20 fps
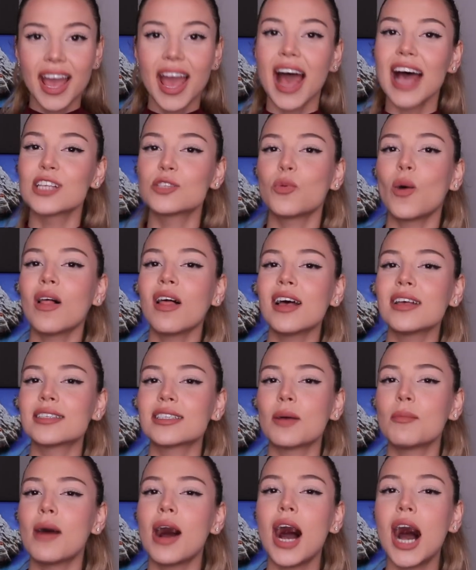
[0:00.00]
as well as
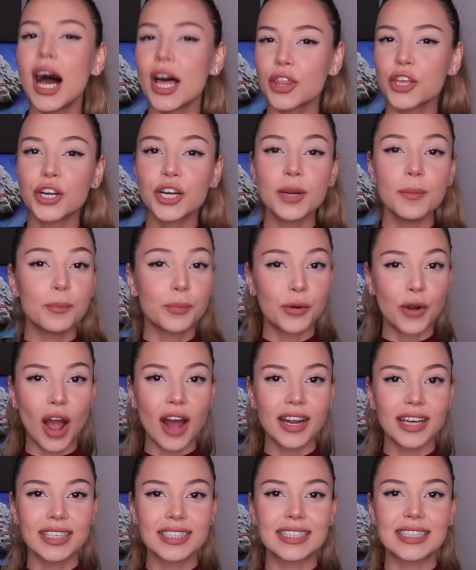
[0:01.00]
some other
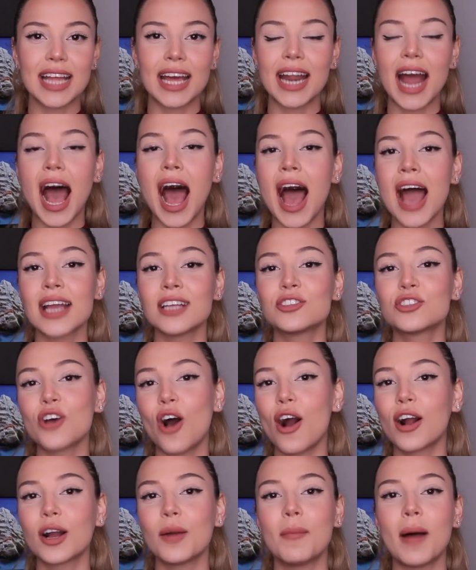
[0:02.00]
products that I
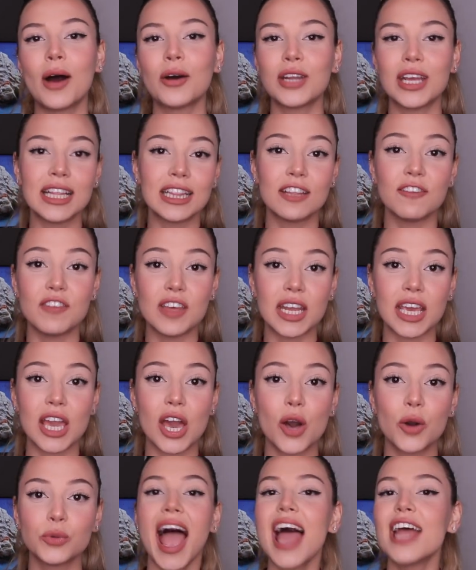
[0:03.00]
talk about in the video.